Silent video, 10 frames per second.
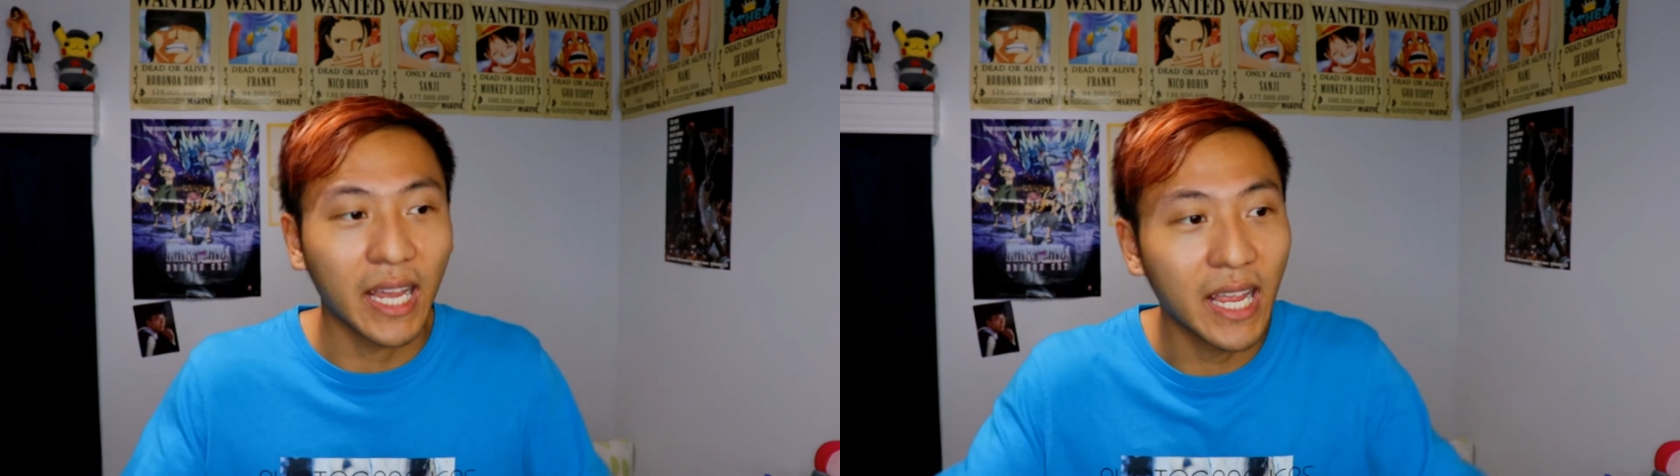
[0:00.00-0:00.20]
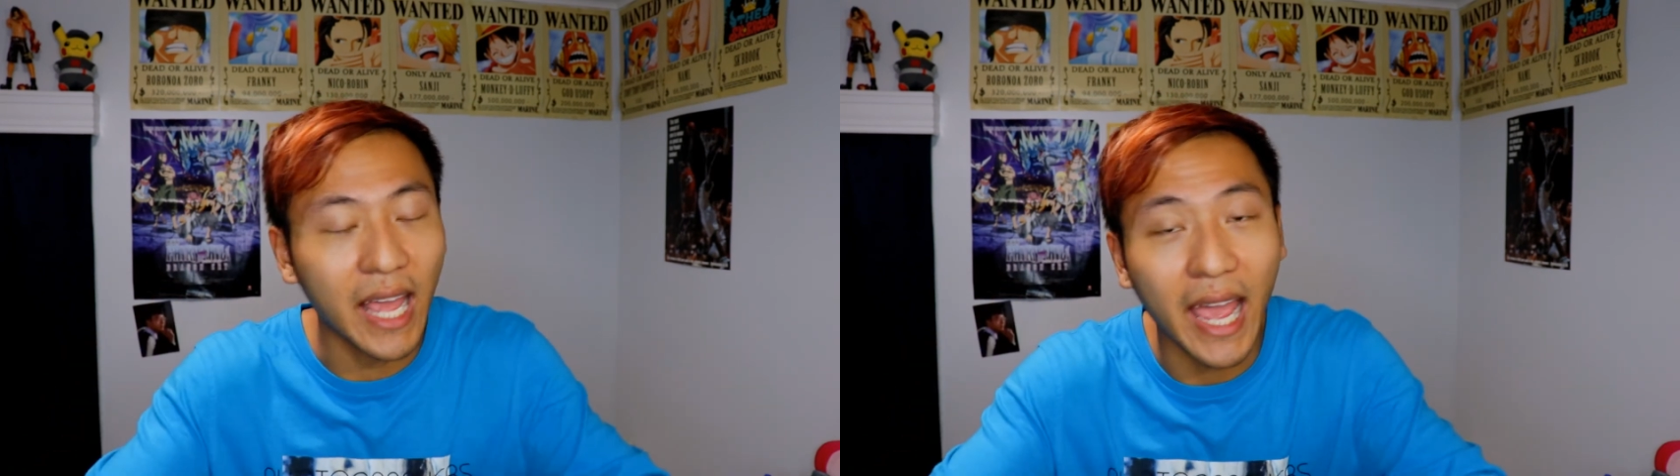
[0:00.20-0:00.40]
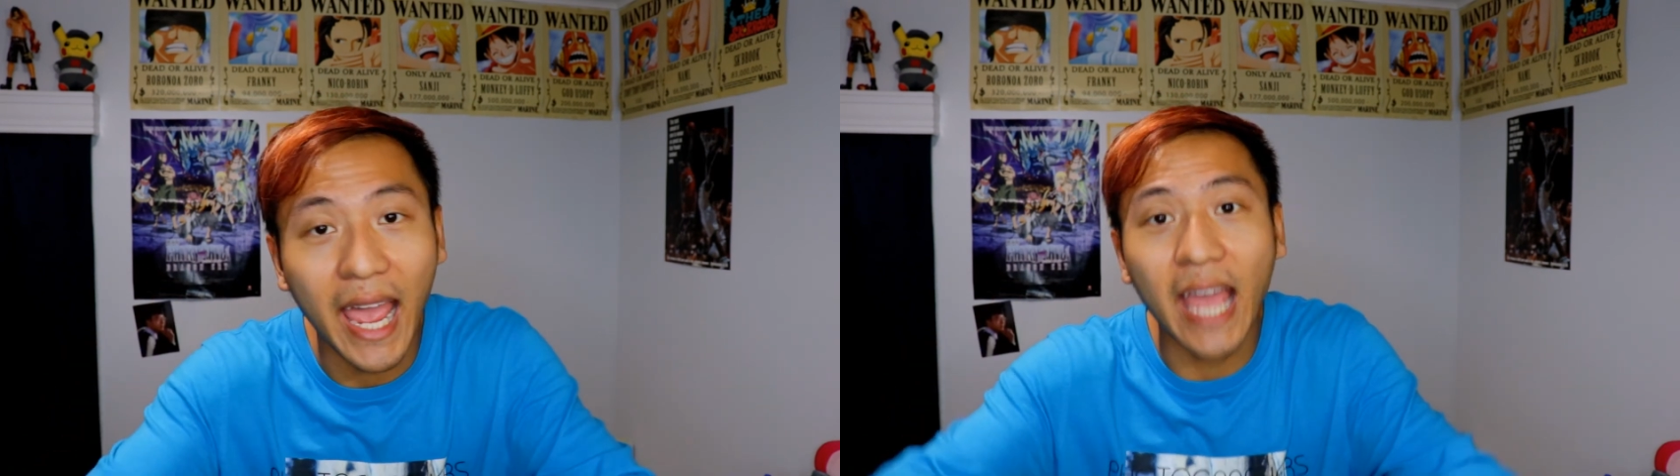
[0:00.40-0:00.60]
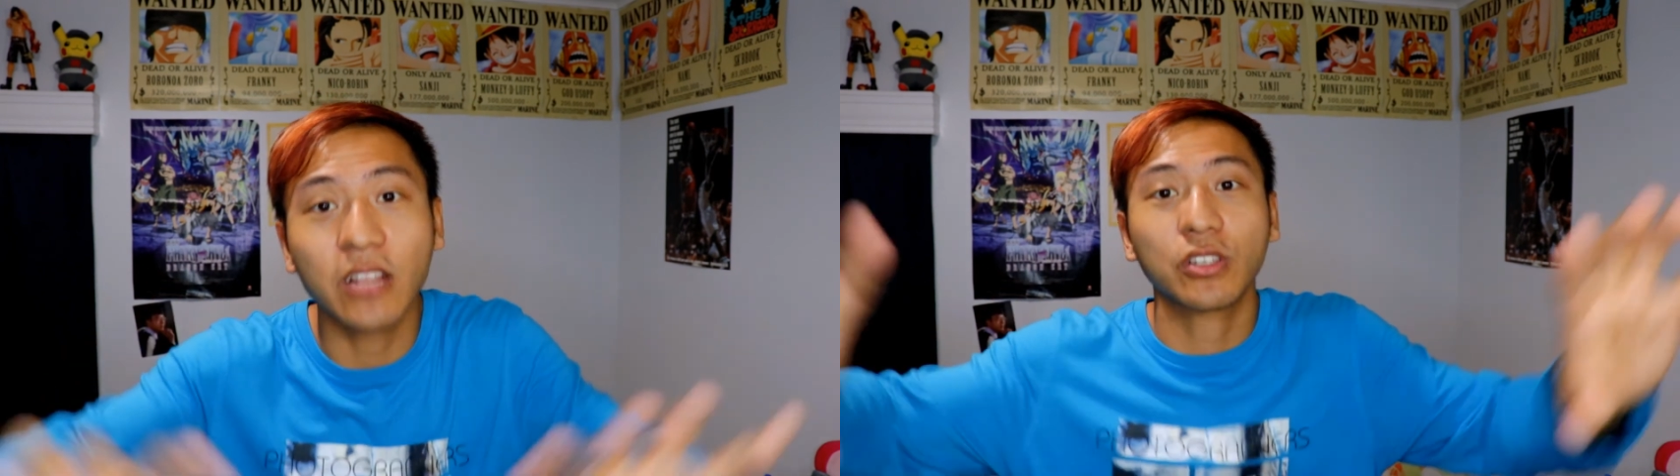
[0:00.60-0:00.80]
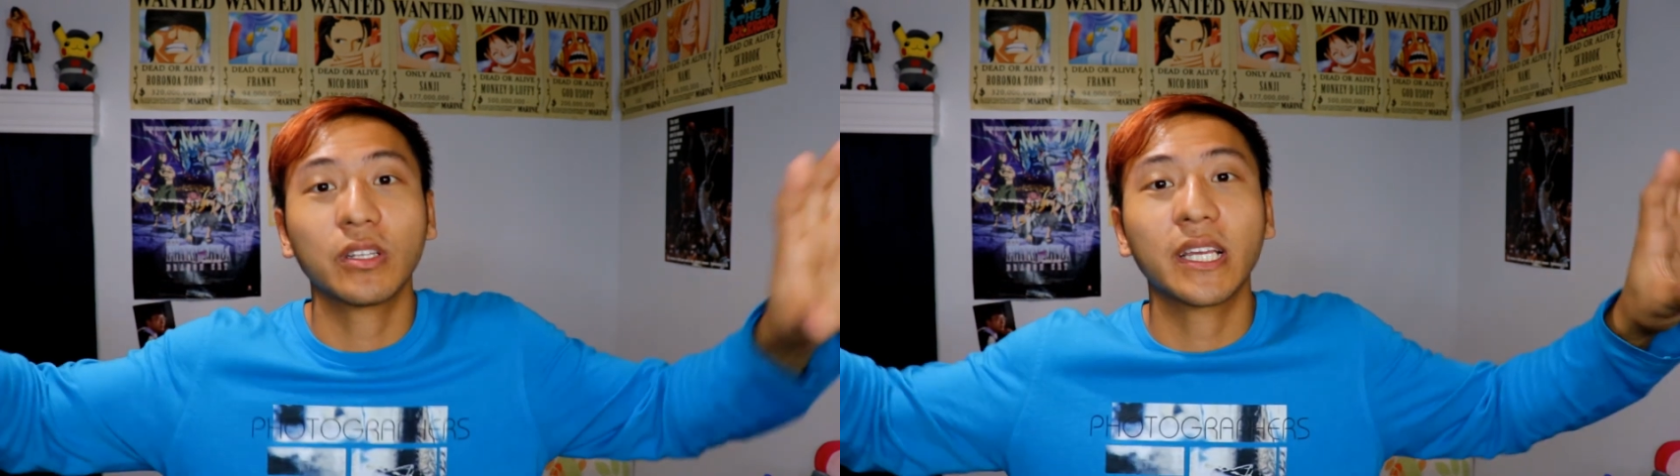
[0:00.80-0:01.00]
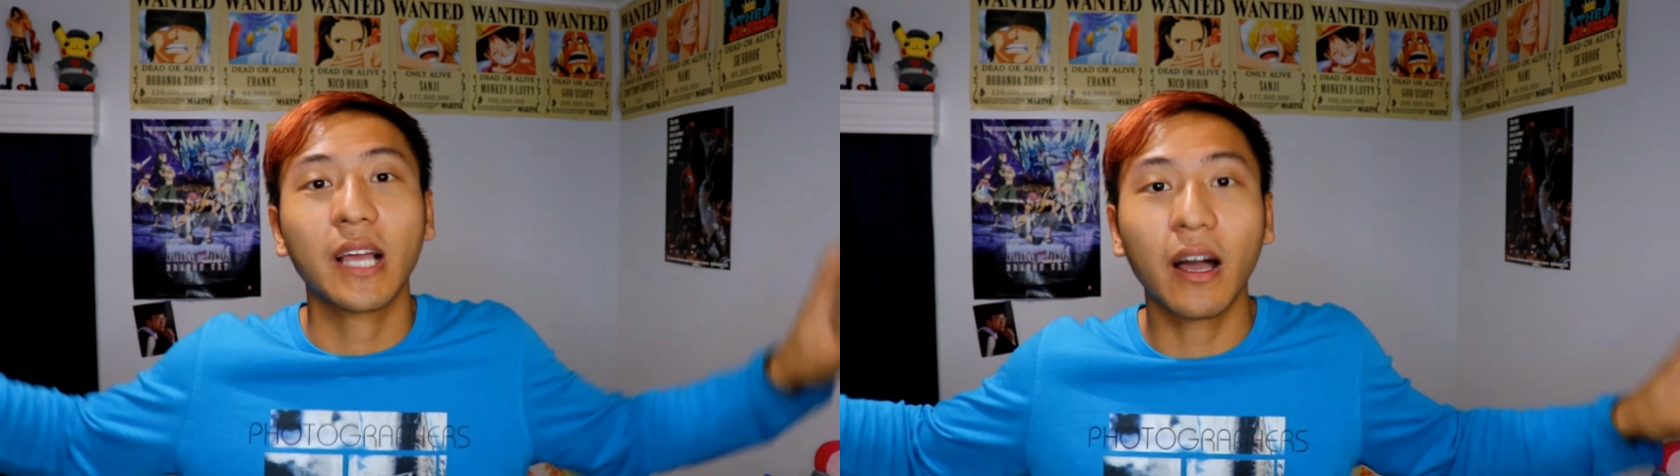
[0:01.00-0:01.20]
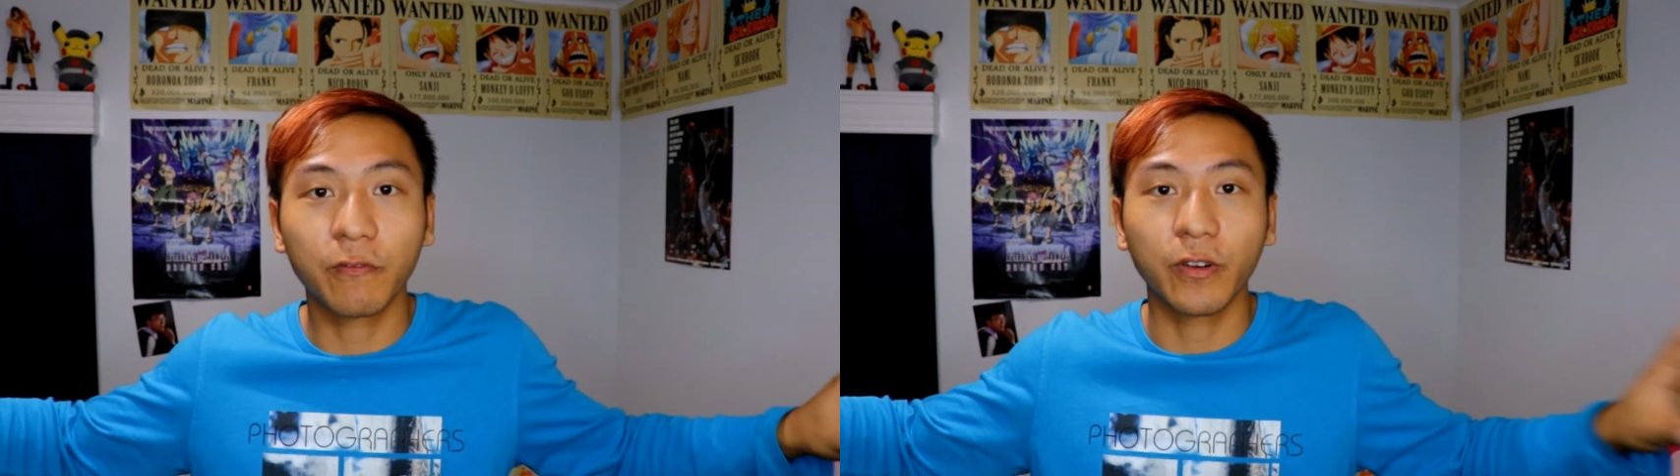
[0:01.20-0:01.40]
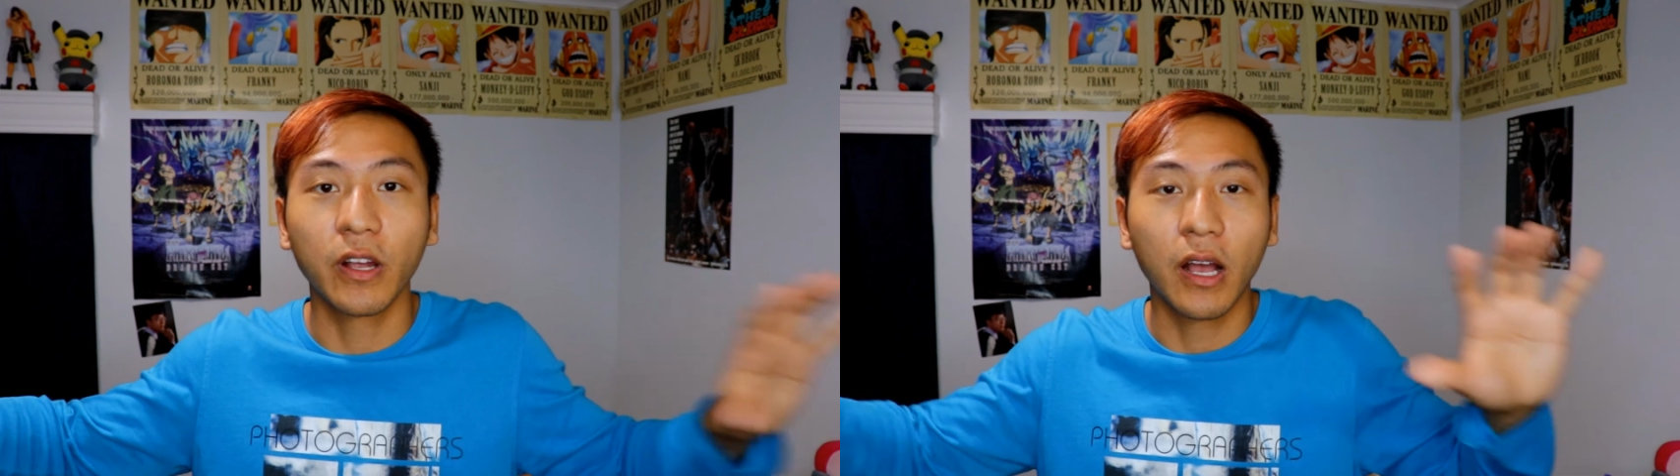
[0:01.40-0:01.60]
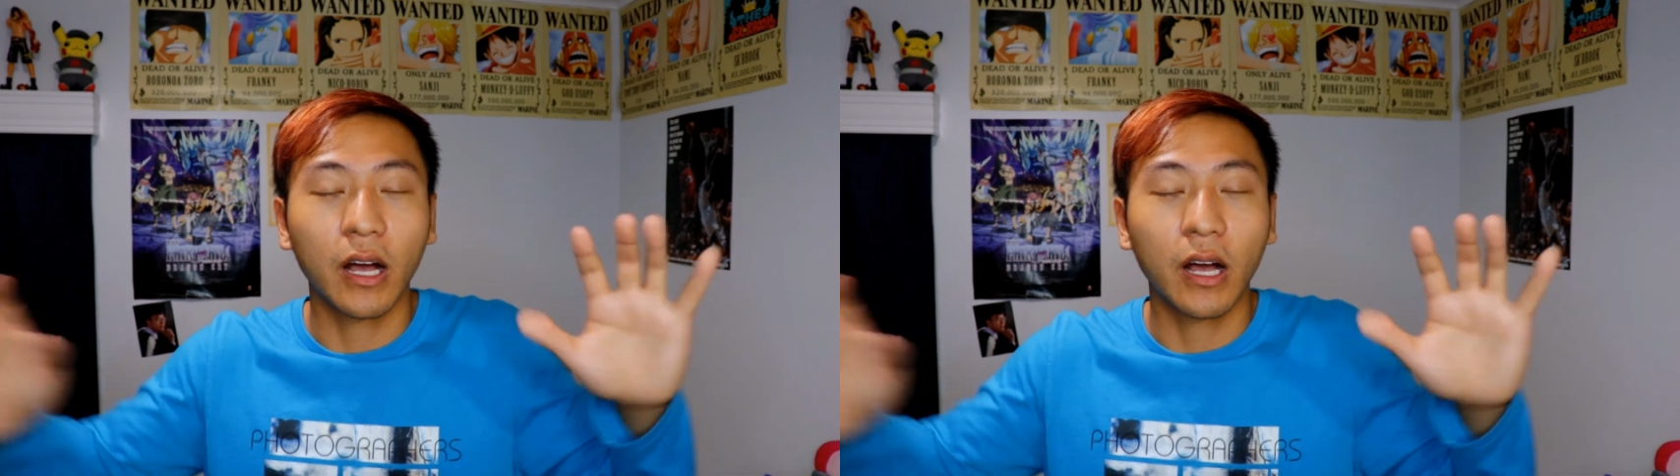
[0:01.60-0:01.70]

can actually cover